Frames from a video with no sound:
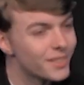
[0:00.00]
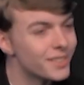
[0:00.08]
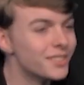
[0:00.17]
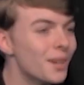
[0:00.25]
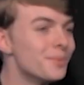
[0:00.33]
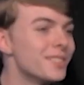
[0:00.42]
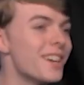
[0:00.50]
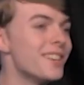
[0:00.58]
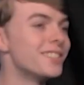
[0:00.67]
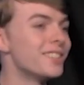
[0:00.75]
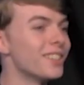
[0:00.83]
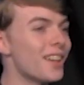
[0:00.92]
Some say
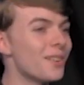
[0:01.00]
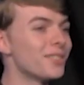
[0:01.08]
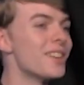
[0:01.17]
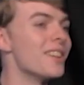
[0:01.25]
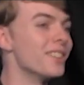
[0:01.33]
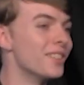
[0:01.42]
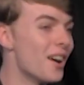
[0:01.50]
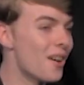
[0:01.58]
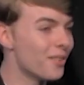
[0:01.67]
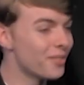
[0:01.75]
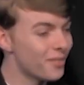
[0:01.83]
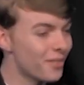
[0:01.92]
he's still out there, you
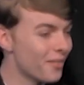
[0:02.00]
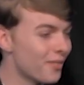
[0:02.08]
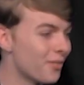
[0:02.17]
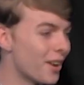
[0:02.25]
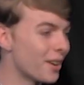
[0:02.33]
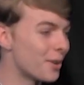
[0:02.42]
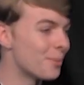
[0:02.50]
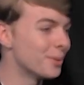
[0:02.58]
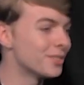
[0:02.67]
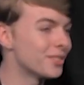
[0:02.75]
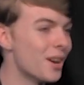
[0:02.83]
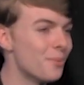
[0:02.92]
know? fighting Colonel
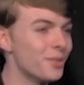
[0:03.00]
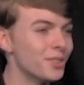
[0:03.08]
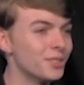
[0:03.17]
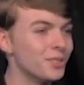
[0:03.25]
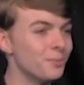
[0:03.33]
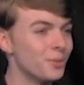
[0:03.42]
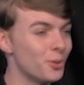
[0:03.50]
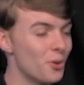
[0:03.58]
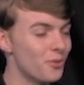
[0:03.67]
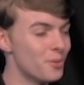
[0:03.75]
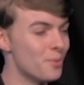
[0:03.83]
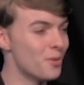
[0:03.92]
Scum with his
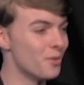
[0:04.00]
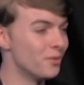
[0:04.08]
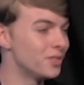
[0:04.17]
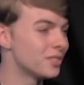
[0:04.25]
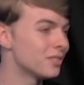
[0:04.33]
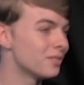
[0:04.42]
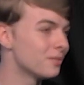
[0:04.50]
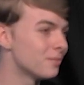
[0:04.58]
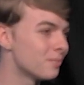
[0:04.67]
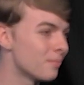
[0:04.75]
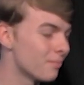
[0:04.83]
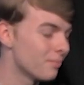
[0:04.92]
groovy moves.
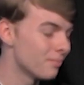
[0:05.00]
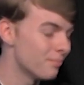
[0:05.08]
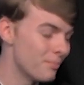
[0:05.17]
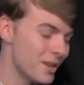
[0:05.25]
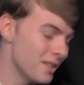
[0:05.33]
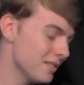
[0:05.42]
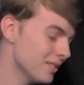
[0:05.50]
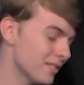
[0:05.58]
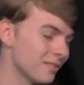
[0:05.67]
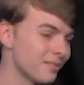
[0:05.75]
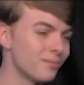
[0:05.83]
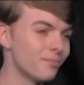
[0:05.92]
Me?
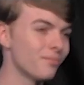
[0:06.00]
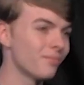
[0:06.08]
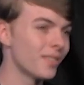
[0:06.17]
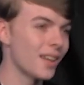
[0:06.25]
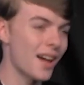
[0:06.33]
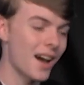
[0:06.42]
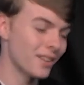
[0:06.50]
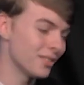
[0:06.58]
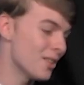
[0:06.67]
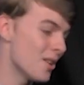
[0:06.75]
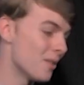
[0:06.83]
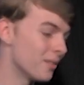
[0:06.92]
I
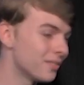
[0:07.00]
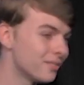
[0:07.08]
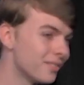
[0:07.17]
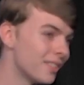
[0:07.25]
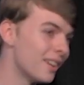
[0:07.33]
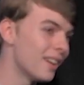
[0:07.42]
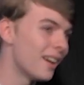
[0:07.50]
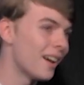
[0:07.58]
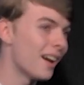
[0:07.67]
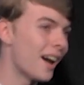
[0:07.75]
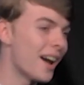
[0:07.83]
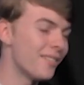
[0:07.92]
don't know.
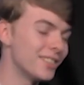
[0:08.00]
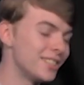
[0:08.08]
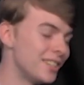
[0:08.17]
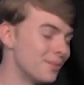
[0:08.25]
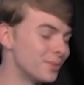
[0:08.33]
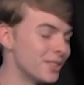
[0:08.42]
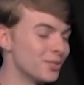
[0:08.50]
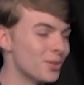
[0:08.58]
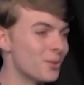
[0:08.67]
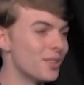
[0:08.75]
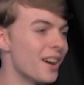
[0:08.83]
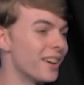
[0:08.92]
I haven't seen him since
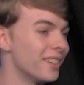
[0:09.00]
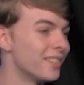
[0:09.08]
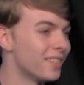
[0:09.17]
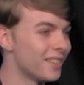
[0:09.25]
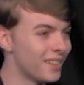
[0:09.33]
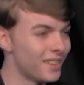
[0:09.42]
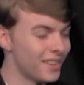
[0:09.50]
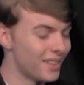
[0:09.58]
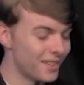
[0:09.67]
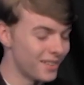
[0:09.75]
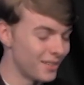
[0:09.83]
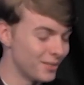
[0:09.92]
09.
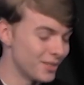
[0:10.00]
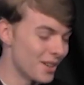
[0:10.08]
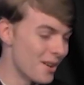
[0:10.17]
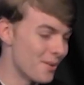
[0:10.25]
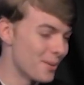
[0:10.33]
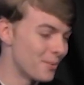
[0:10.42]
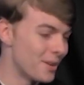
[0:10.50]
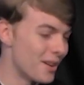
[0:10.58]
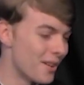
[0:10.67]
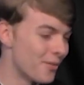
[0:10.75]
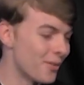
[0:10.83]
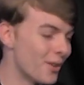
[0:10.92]
It was uh, when we
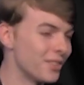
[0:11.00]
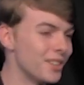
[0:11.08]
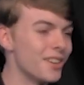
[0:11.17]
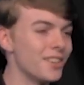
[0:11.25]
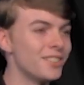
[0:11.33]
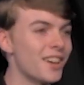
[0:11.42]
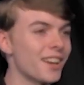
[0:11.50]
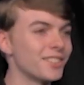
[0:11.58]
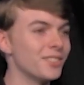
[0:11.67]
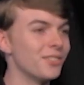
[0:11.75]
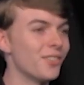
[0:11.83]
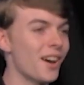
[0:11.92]
uh, fought the uh,
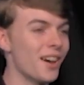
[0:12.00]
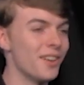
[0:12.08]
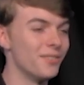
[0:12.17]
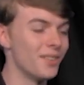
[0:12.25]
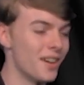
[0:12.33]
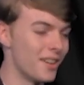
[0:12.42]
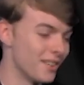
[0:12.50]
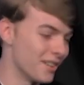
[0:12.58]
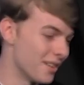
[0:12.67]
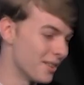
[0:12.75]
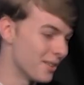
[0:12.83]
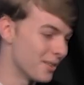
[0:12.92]
Jackson 5, and
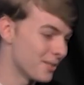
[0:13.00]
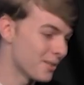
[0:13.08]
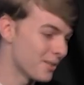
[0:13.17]
uh,